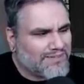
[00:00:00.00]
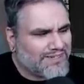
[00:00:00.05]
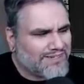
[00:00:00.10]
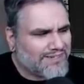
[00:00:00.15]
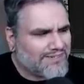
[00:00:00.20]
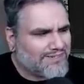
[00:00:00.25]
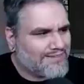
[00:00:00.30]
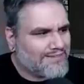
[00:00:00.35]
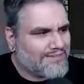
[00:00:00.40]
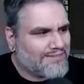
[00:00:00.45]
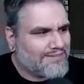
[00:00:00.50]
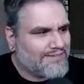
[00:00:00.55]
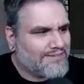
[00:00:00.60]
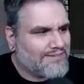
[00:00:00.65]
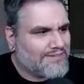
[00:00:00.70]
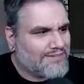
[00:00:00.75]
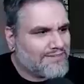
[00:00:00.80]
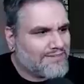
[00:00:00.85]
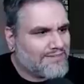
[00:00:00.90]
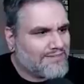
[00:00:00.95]
What?
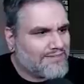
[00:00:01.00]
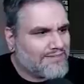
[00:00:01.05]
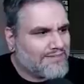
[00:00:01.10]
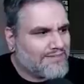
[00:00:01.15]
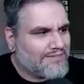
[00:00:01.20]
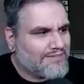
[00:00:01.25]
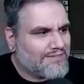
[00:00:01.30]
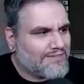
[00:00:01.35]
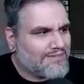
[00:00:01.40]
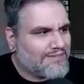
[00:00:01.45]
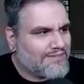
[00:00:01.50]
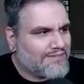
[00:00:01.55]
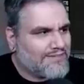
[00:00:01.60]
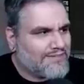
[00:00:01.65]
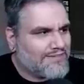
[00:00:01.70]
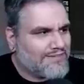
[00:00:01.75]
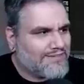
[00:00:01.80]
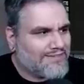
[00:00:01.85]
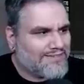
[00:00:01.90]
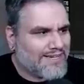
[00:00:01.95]
Hmm?
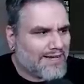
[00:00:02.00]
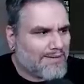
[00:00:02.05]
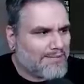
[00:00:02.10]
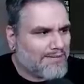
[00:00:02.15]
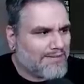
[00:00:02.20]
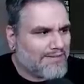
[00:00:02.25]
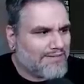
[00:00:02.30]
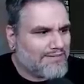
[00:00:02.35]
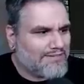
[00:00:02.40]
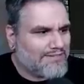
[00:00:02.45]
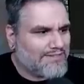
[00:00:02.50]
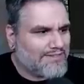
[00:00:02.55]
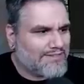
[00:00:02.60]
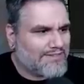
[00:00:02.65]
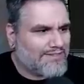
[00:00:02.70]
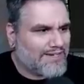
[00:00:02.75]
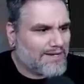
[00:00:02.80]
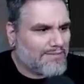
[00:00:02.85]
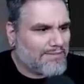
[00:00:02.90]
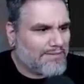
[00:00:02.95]
Stop it.
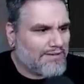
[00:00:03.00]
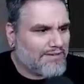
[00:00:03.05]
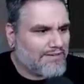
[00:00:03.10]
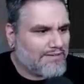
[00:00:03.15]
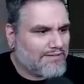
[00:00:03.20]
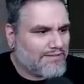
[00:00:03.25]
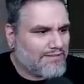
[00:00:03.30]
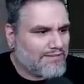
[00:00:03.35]
Just stop it.